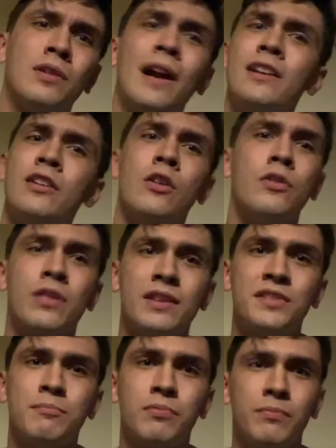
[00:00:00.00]
I go
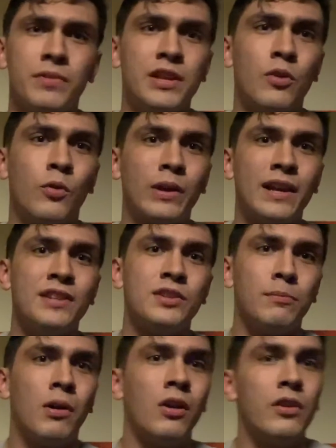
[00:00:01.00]
to the Oriental
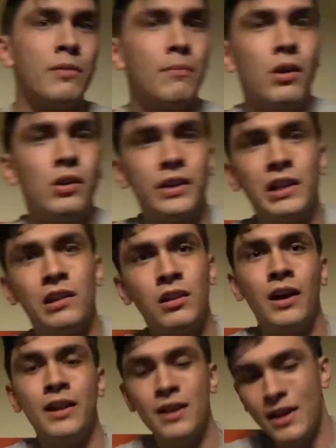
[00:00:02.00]
part of the market a
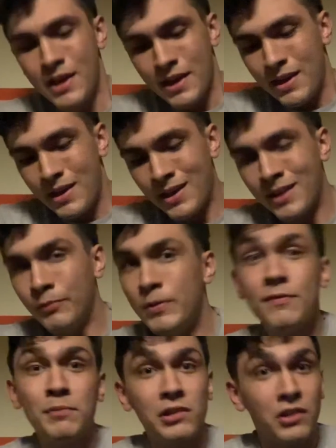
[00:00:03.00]
lot, and
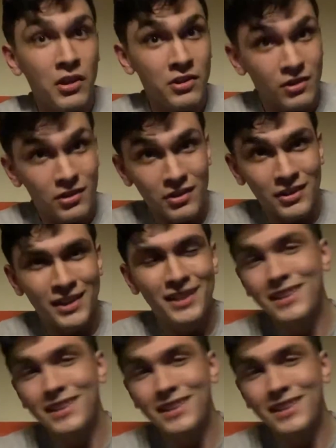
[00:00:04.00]
we've plundered.